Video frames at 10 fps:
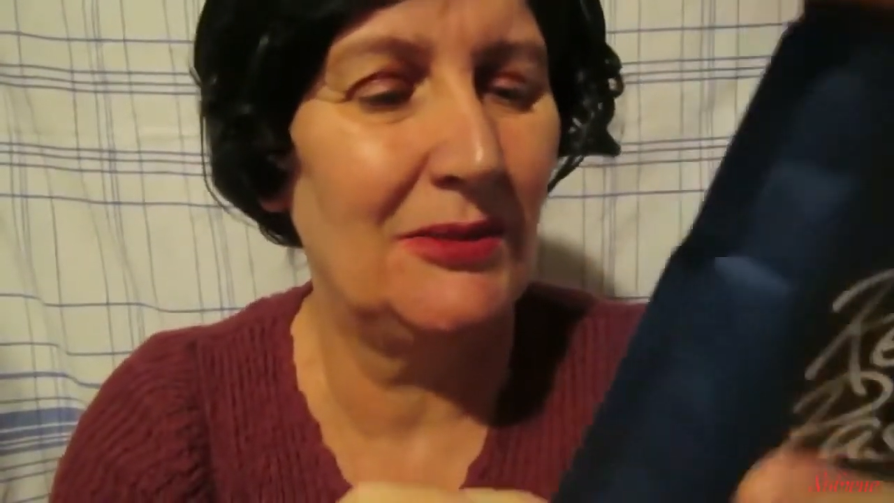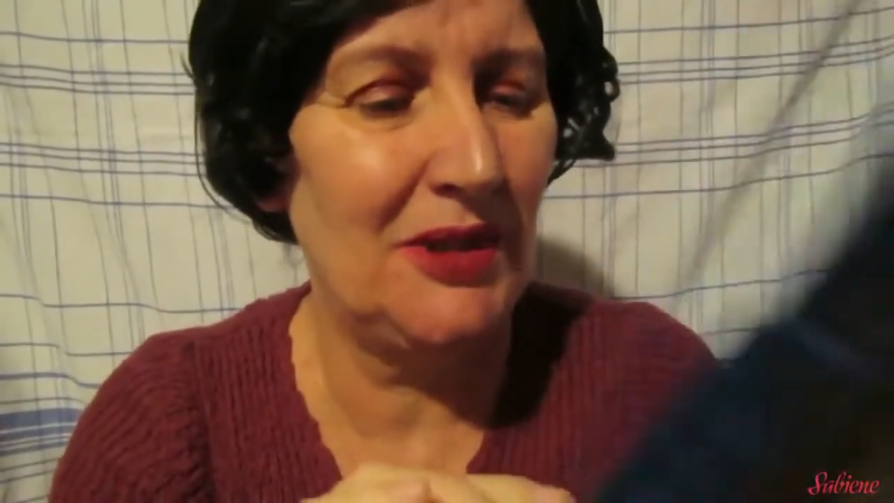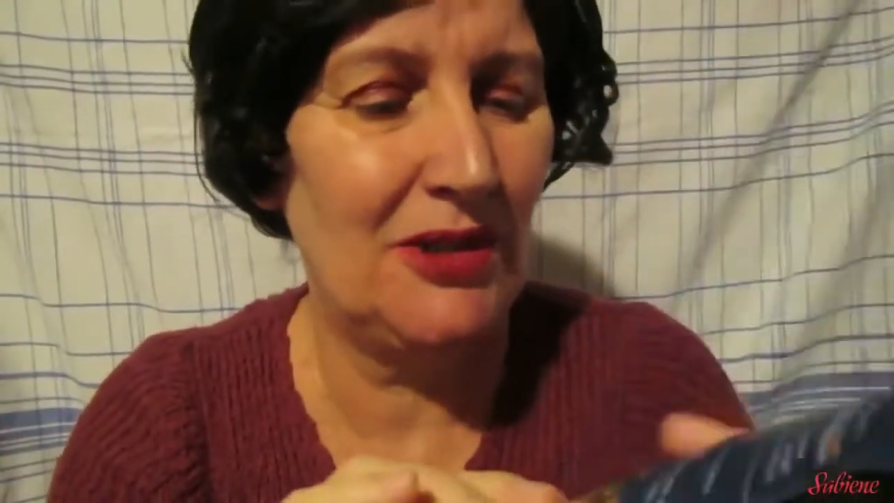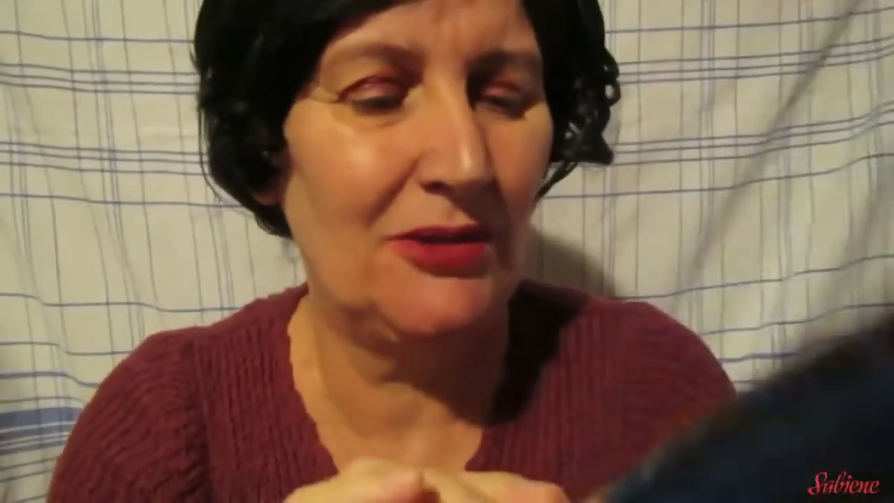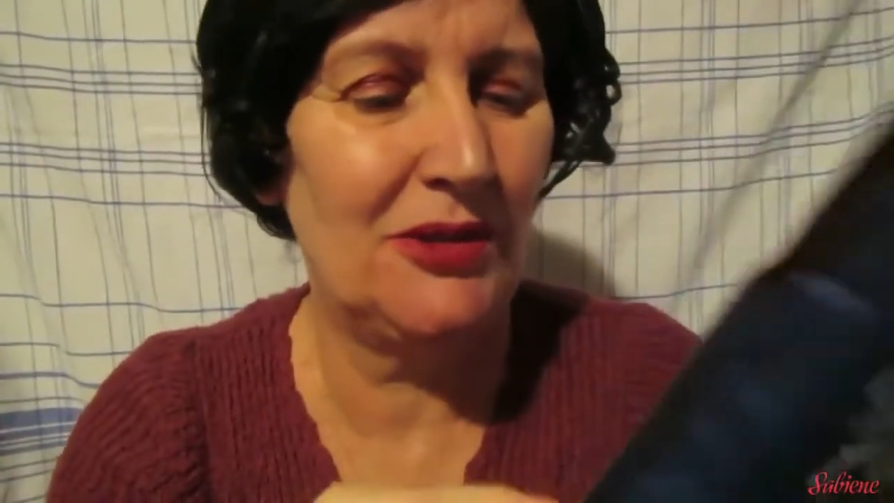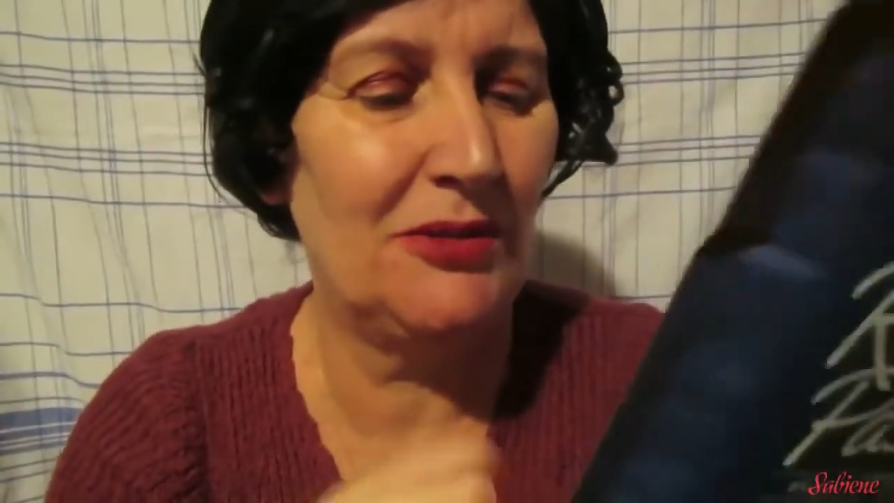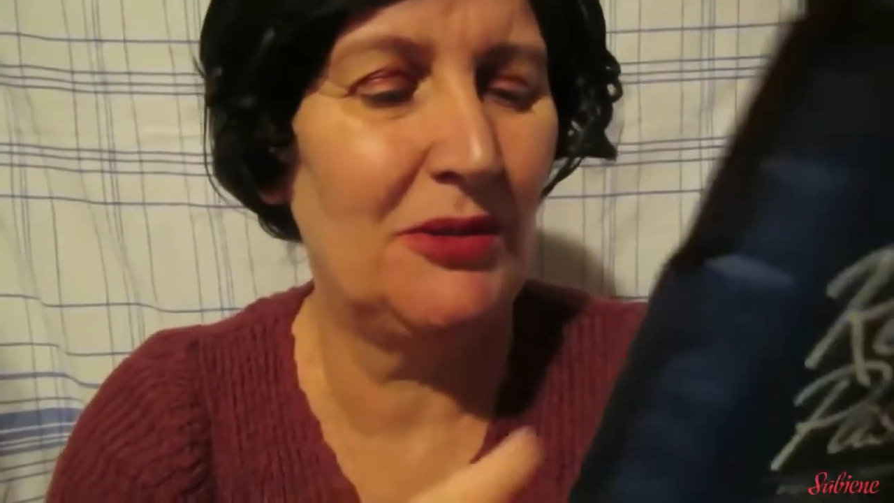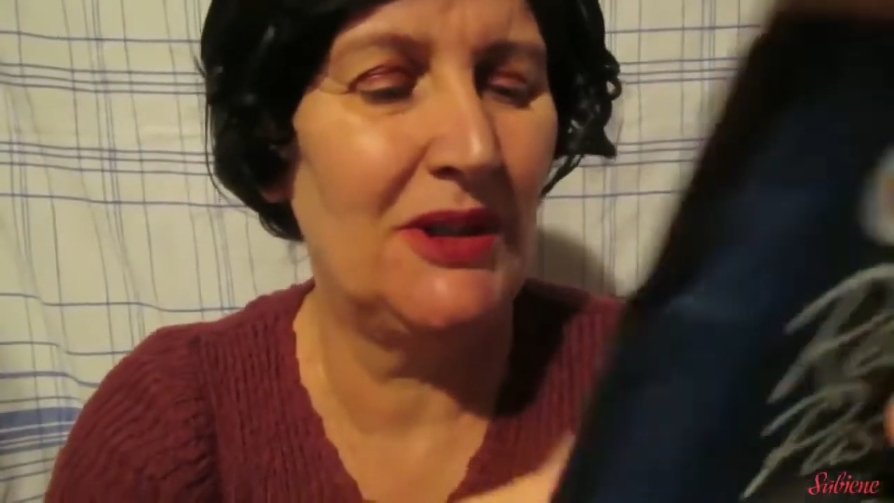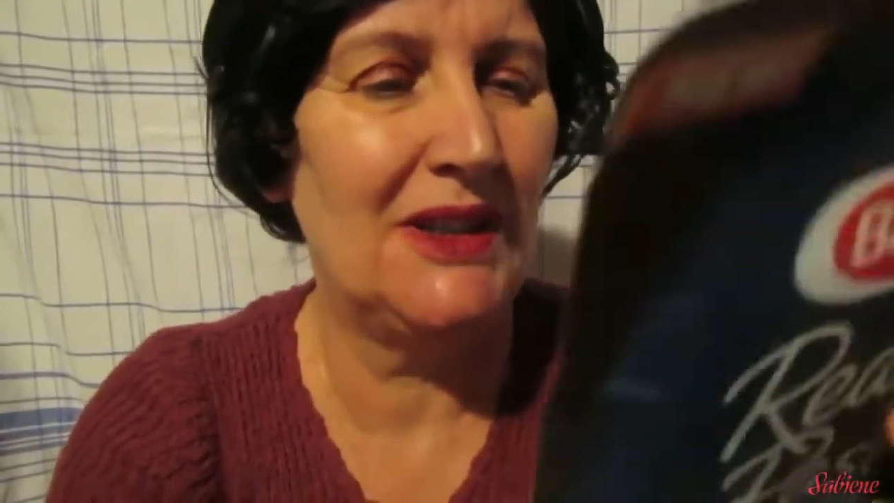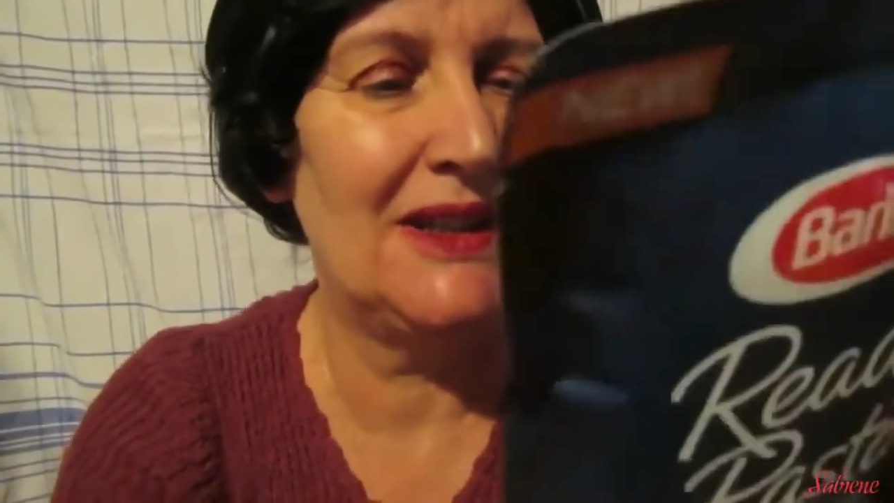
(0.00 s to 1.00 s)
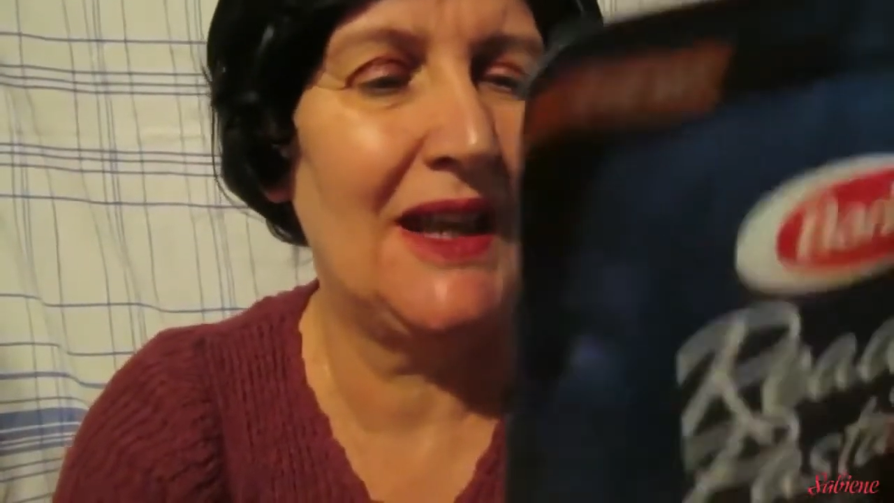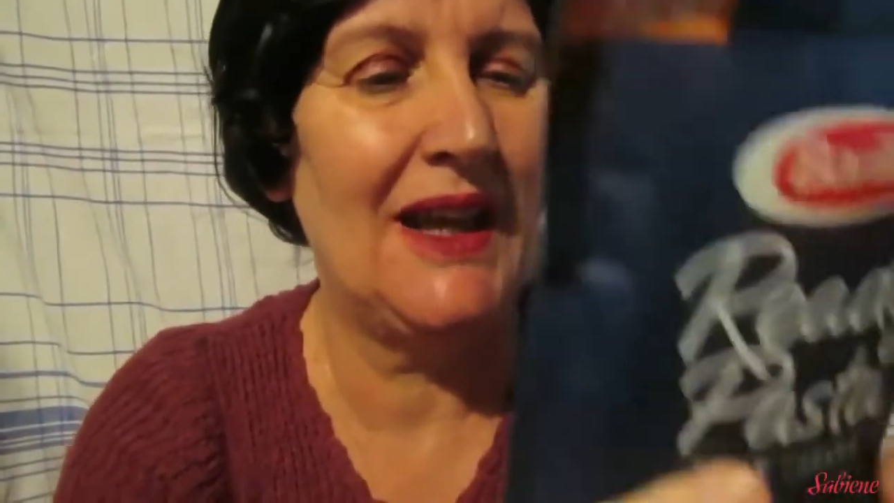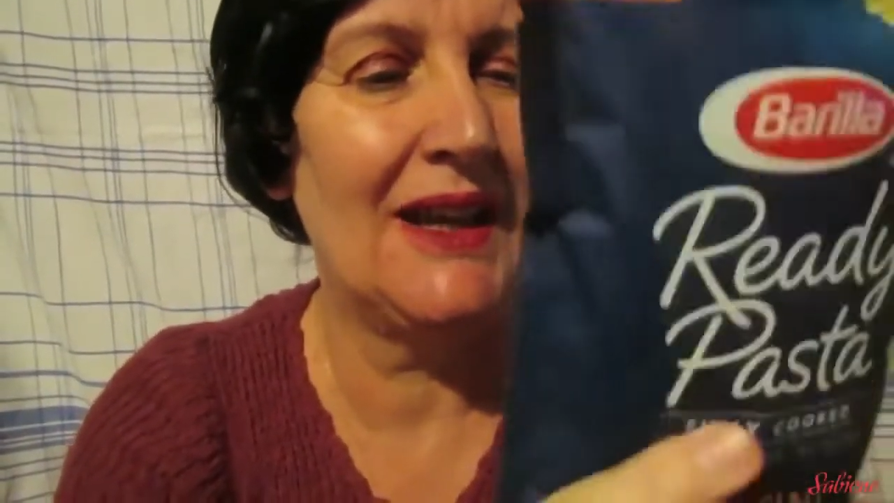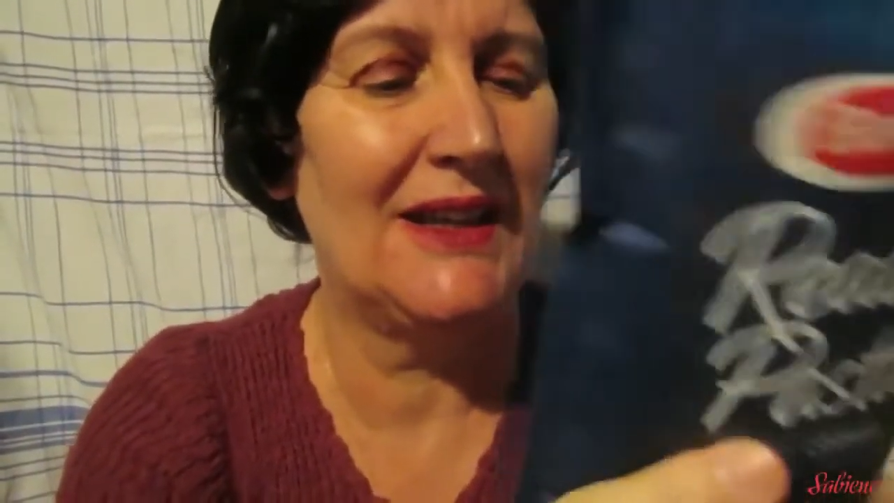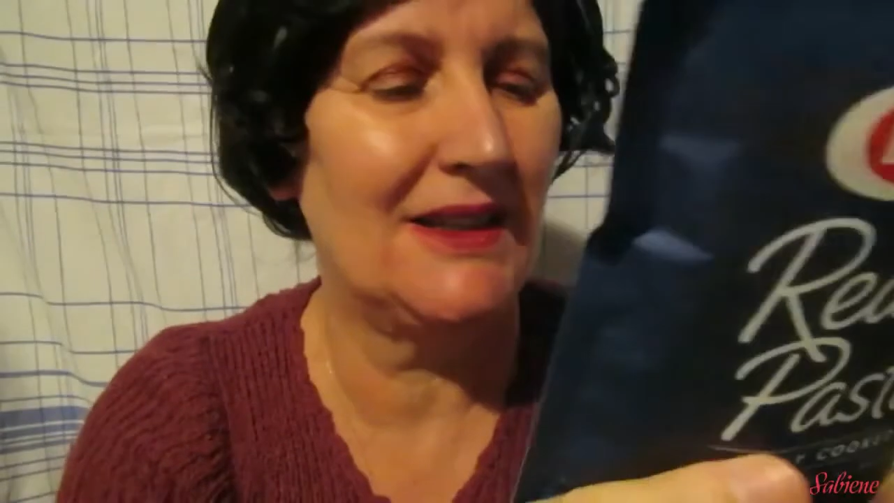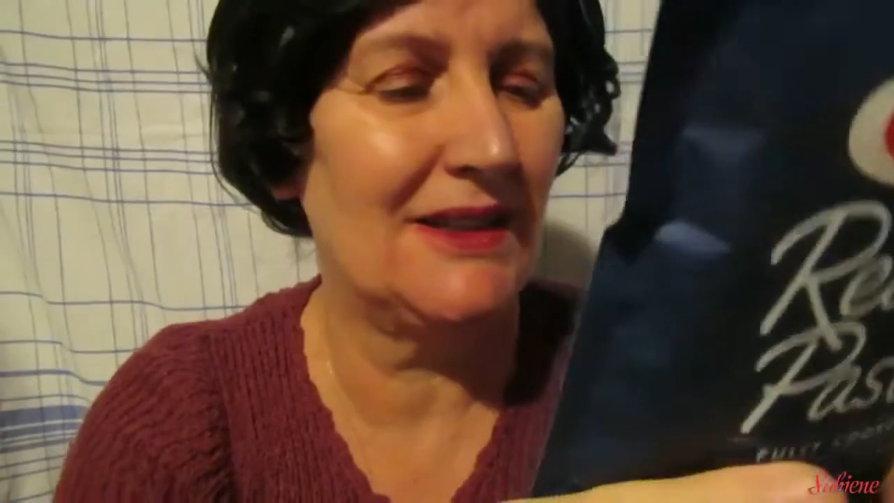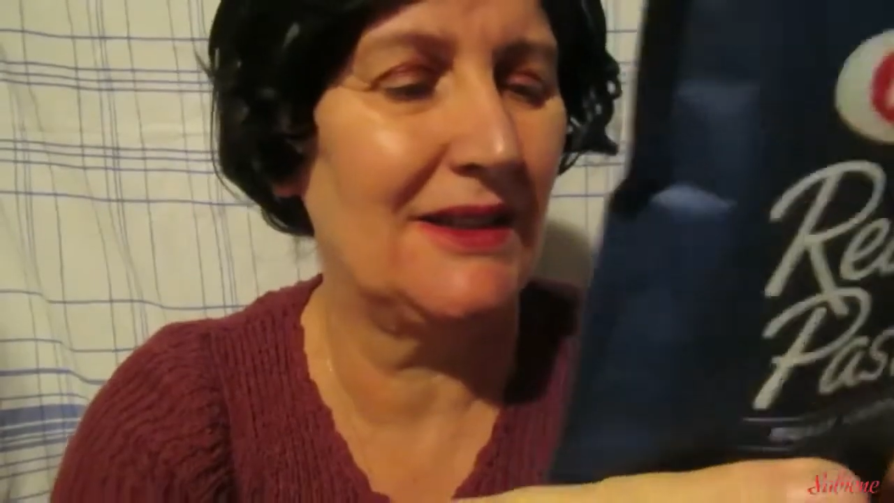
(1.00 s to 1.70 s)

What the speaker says: We don't want that.